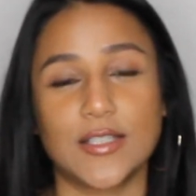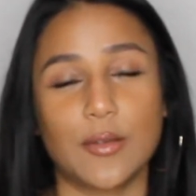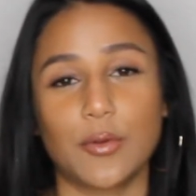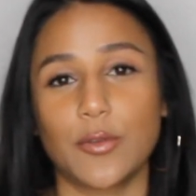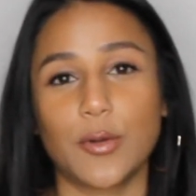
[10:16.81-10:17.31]
They
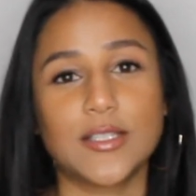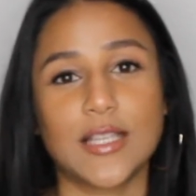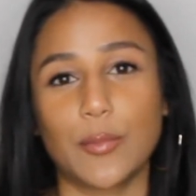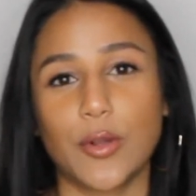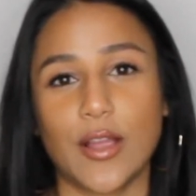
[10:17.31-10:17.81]
were the ones
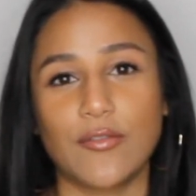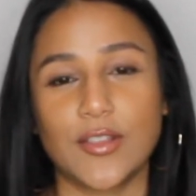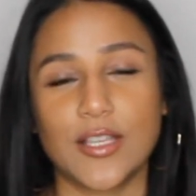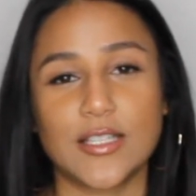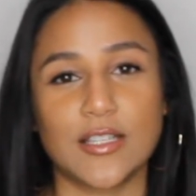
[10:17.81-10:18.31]
that put
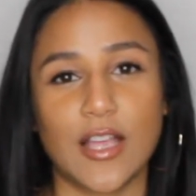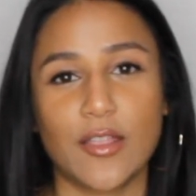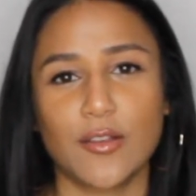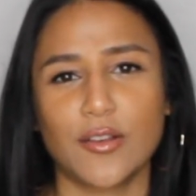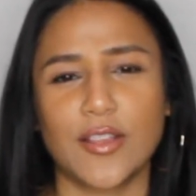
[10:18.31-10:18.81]
everything
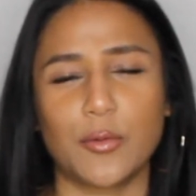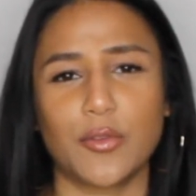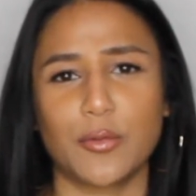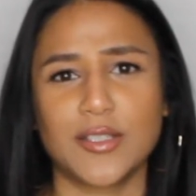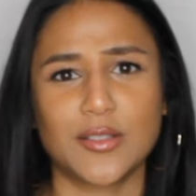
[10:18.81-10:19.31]
together. They were
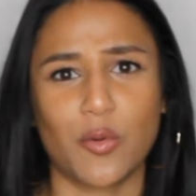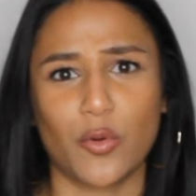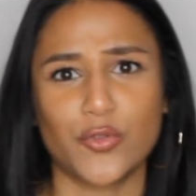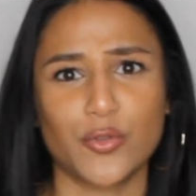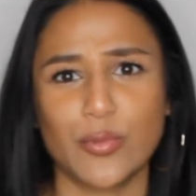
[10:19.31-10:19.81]
the ones to
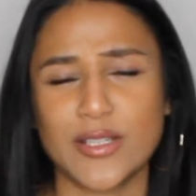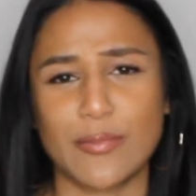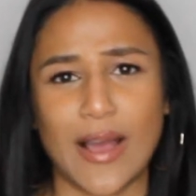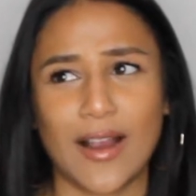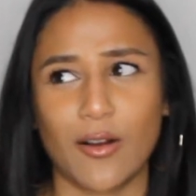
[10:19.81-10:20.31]
hold Drew Brees
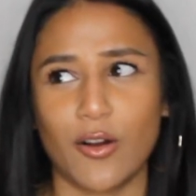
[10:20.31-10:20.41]
back.